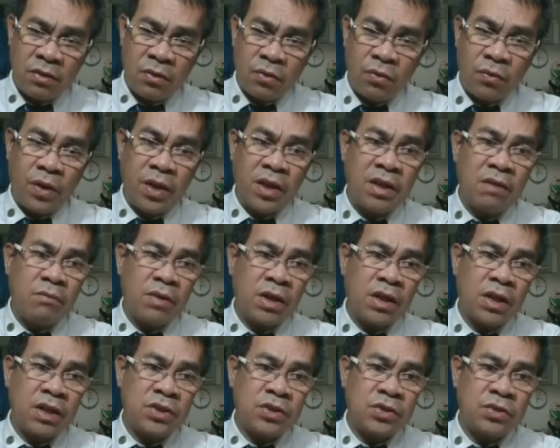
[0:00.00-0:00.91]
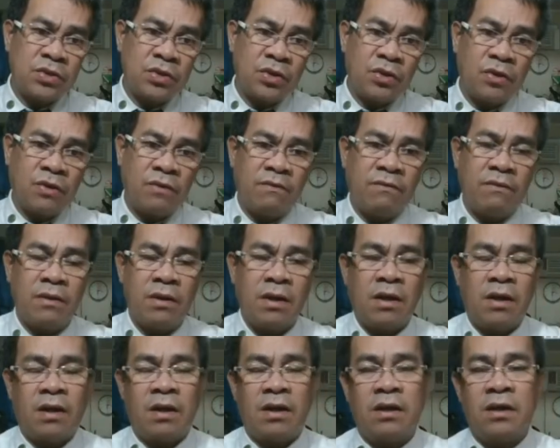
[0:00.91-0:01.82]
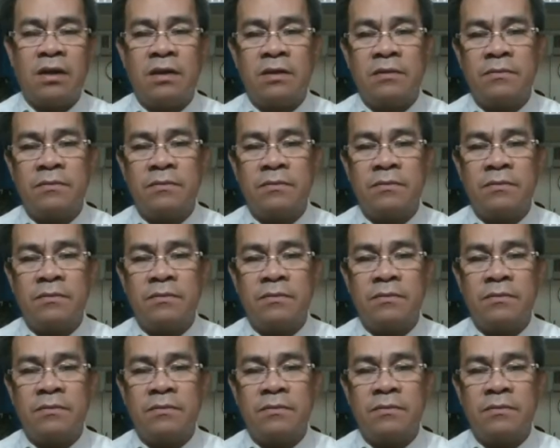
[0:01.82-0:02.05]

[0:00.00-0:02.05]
with a magnitude of R.